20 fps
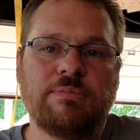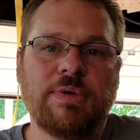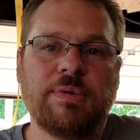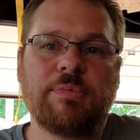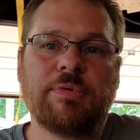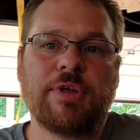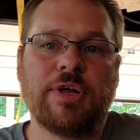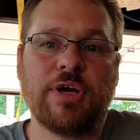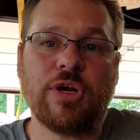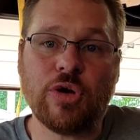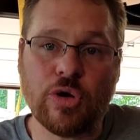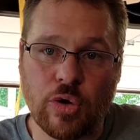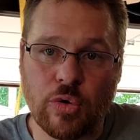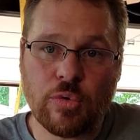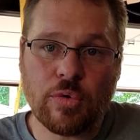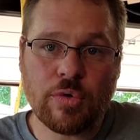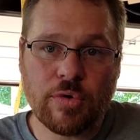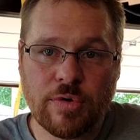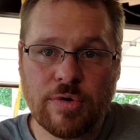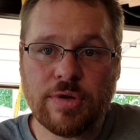people I
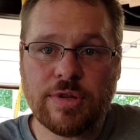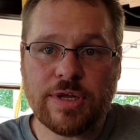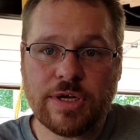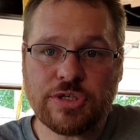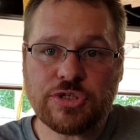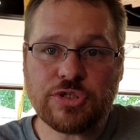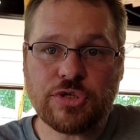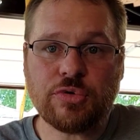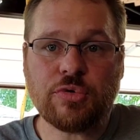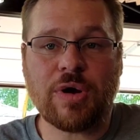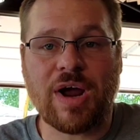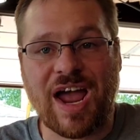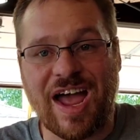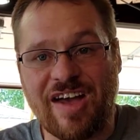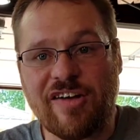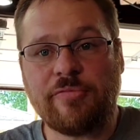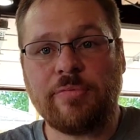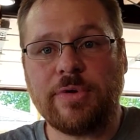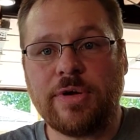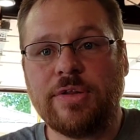know are in that show or
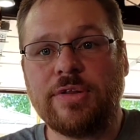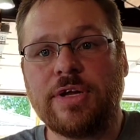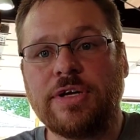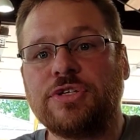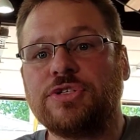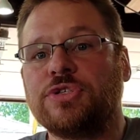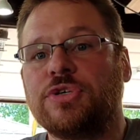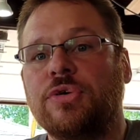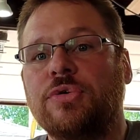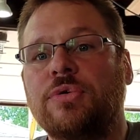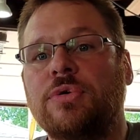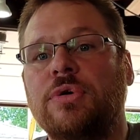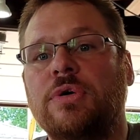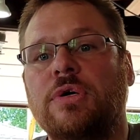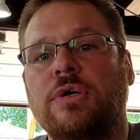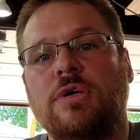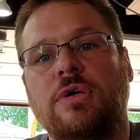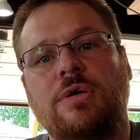have been in that show.